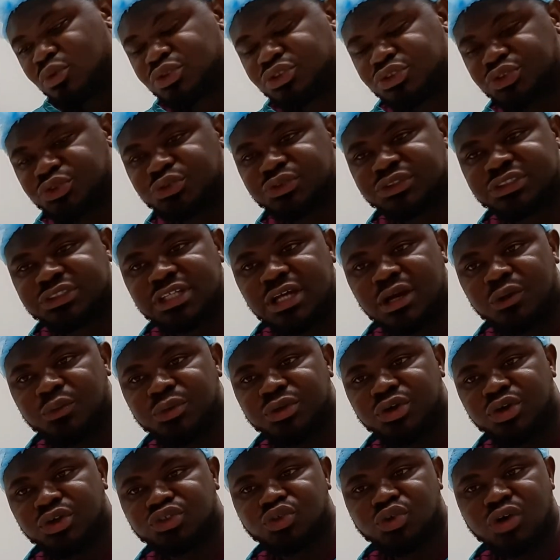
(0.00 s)
suture, we
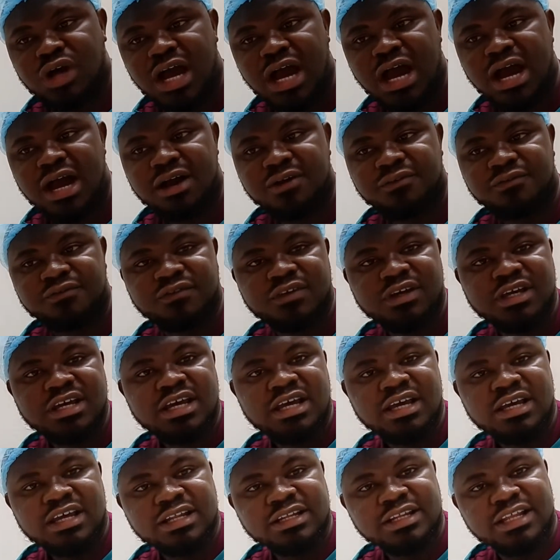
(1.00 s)
also have
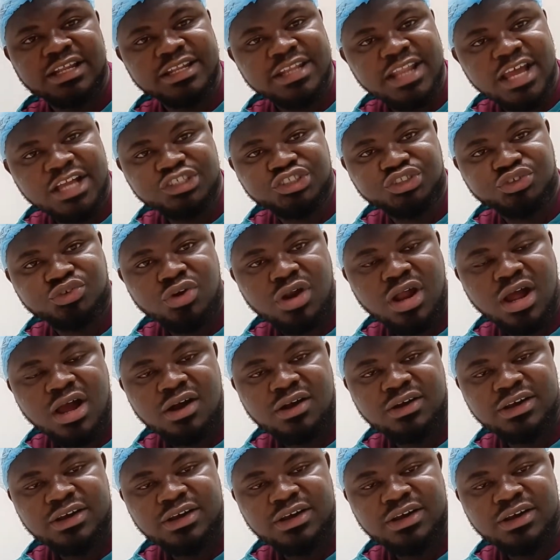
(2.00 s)
the natural